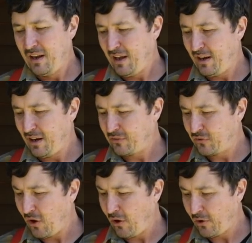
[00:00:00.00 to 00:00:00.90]
and I
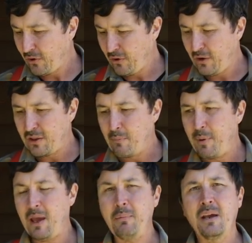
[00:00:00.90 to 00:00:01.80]
saw her and the
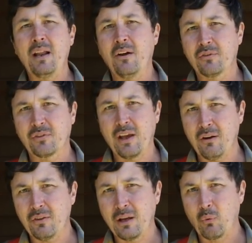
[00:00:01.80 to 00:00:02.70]
baby and how
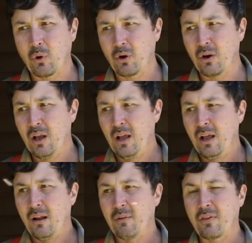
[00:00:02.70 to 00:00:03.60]
scared they were,
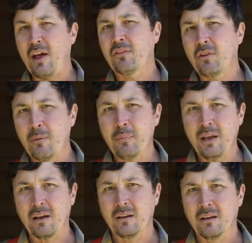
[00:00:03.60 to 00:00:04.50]
like, that's on
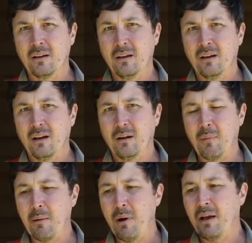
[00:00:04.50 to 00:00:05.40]
me.
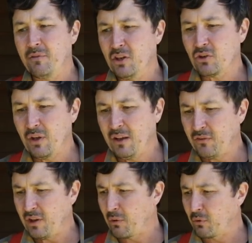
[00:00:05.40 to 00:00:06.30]
My, my initial
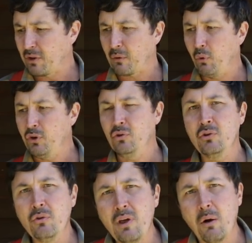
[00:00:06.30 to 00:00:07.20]
instinct was like, well, you
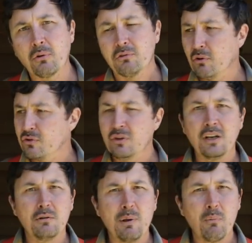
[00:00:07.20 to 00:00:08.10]
knew that was loose. You
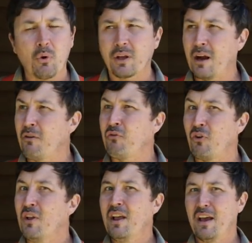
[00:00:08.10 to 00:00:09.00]
need to be more
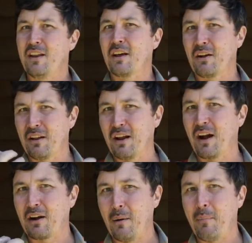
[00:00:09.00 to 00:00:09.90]
careful. And I, and
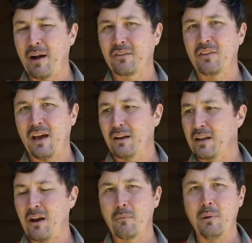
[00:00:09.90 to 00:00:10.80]
I got back to that
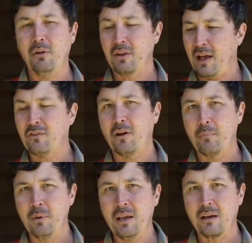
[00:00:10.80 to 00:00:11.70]
accountability. That's
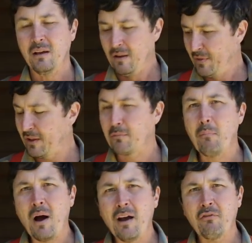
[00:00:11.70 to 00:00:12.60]
on me. That's
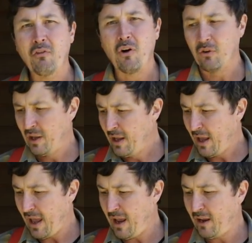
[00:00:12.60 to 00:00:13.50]
my fault.
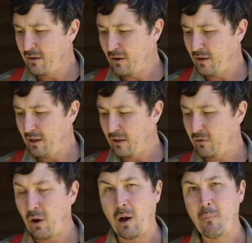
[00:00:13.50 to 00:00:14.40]
And
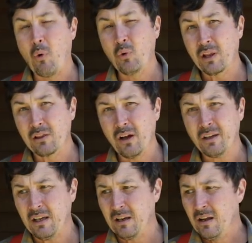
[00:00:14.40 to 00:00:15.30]
it's I'm only
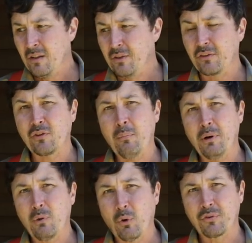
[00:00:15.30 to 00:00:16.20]
lucky that
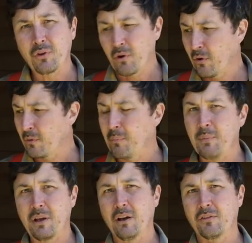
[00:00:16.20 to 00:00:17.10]
somebody wasn't hurt
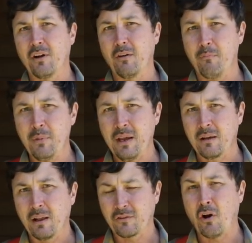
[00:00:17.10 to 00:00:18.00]
because of
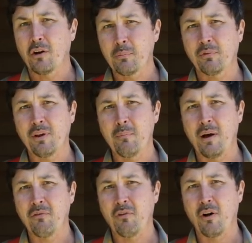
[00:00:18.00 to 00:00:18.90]
me. That's 100%
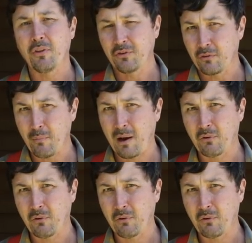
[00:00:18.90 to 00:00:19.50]
my fault. This is my